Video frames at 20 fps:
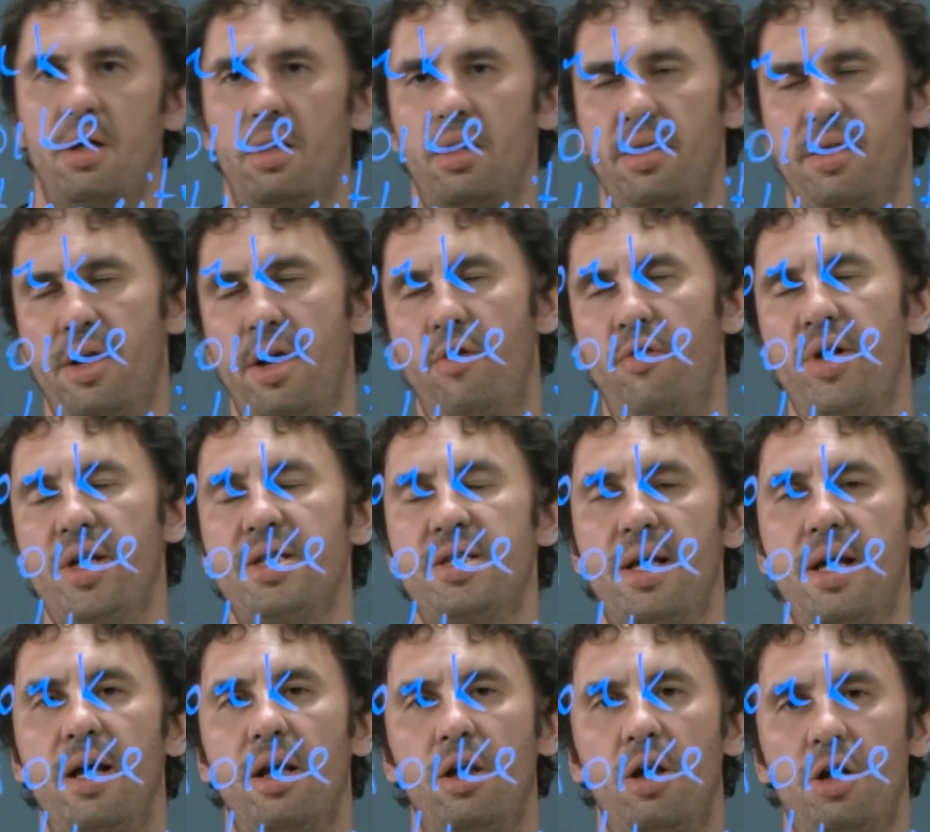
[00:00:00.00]
there is
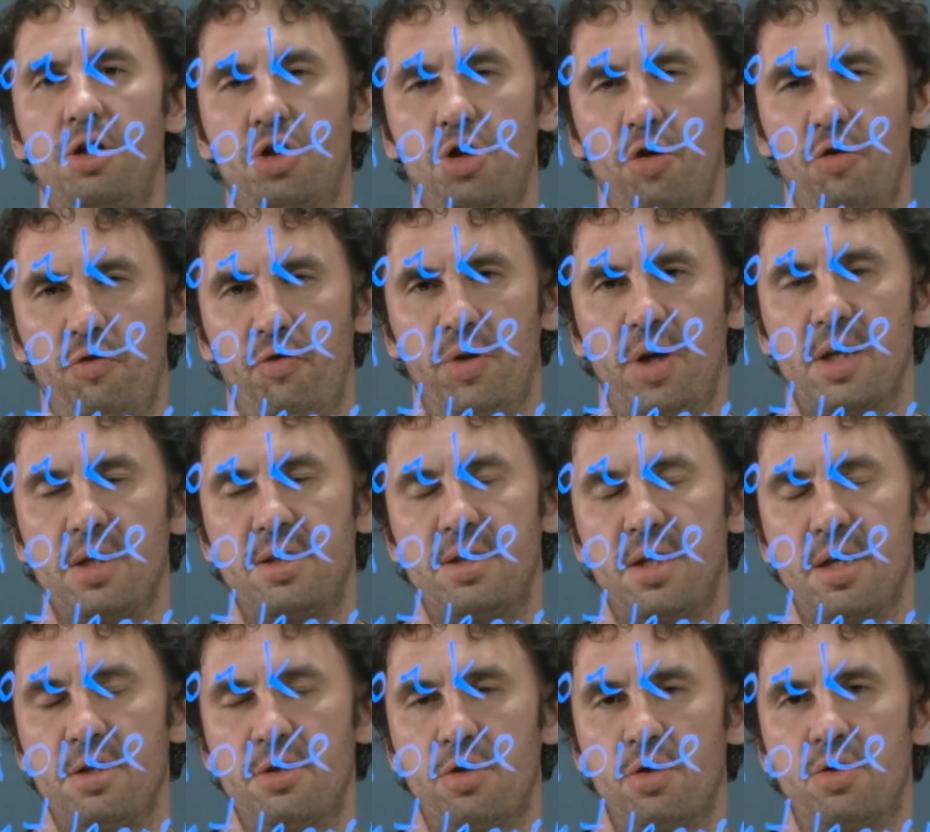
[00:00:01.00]
a lot of
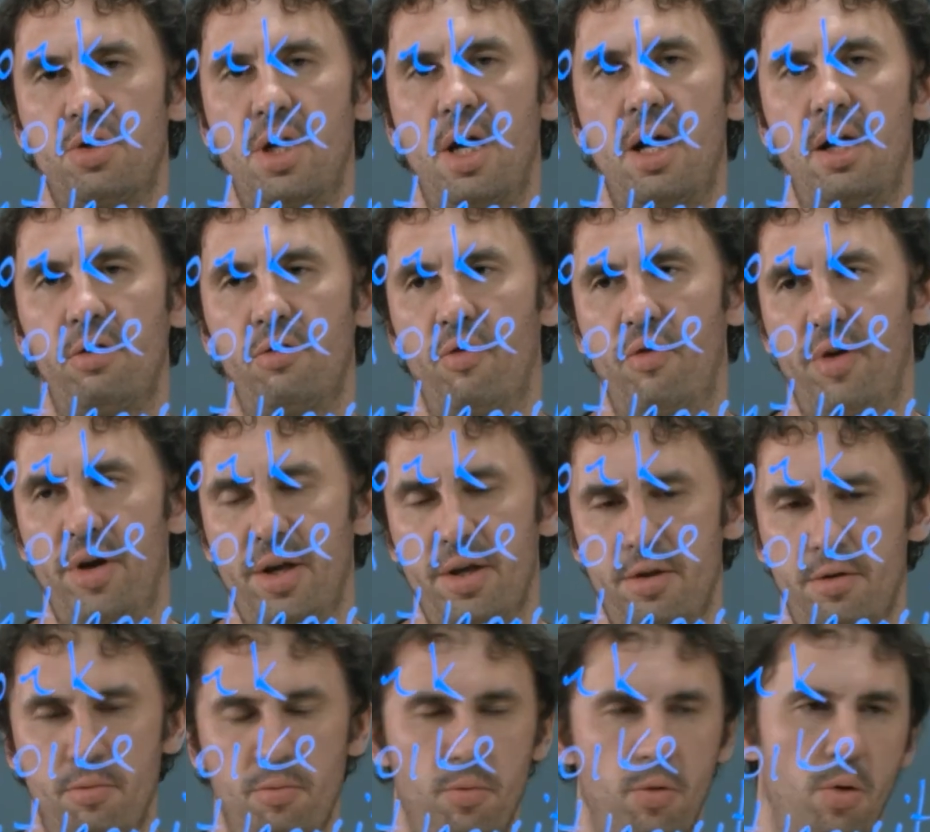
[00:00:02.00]
consensus
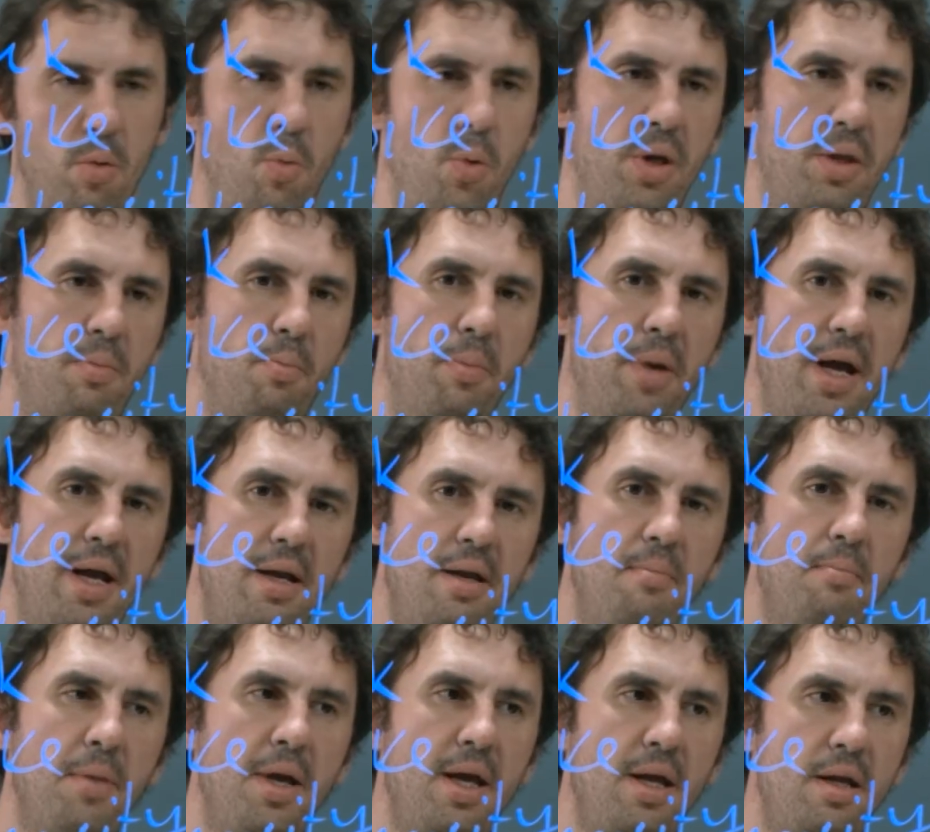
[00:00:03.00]
algorithm with
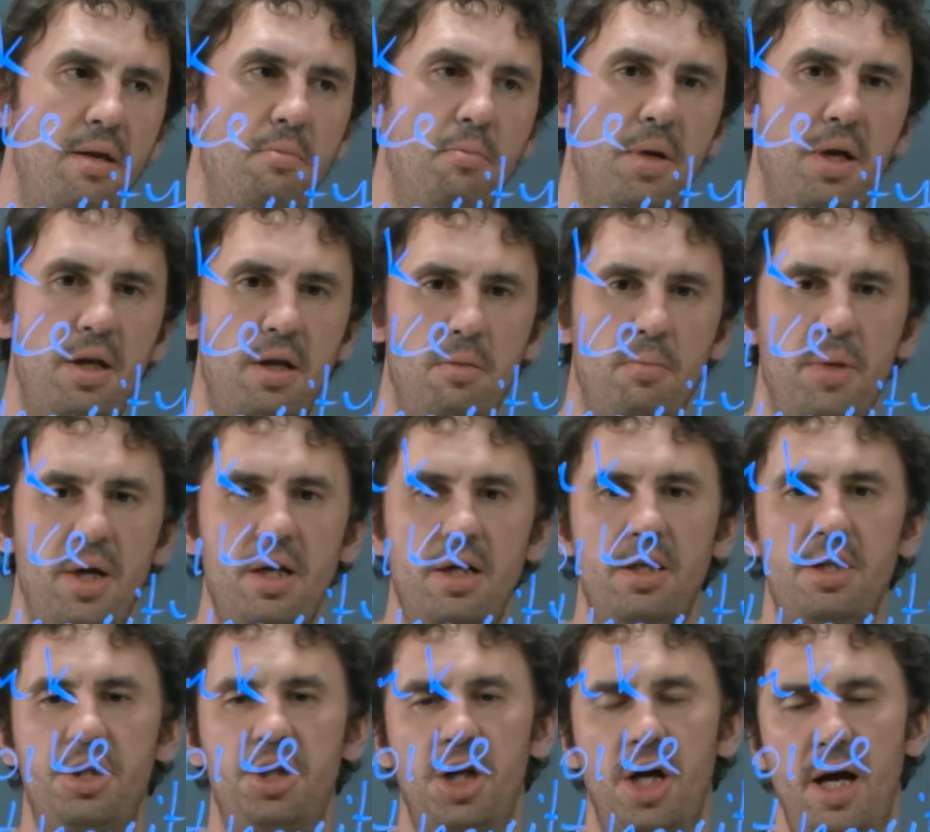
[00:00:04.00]

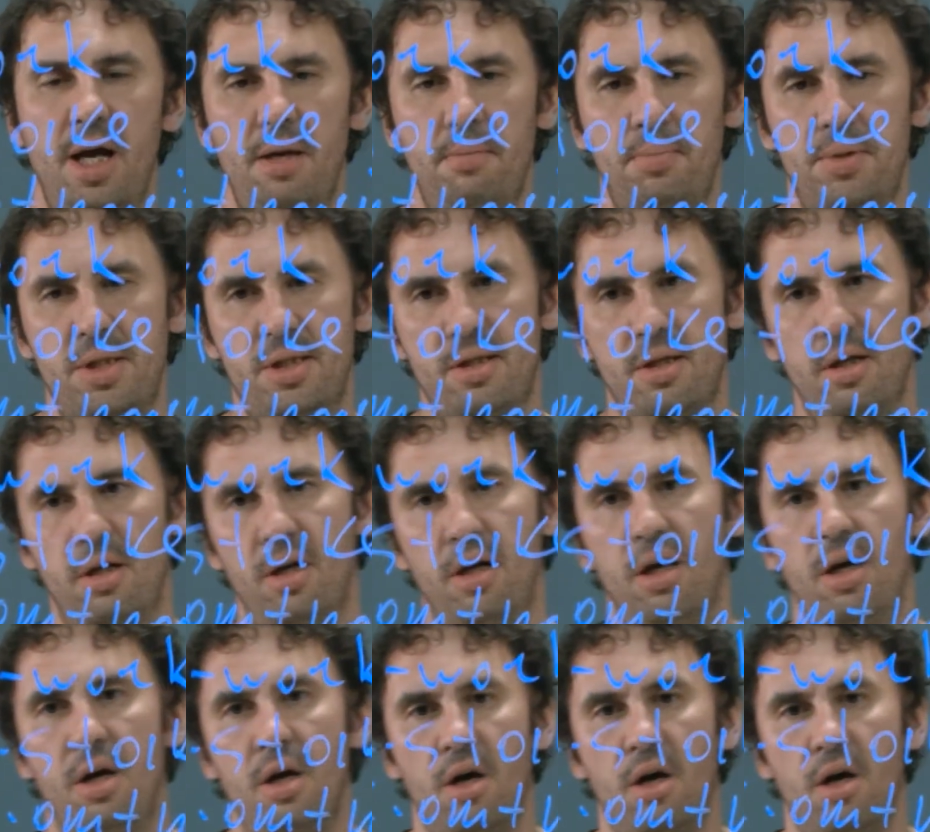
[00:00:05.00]
many types of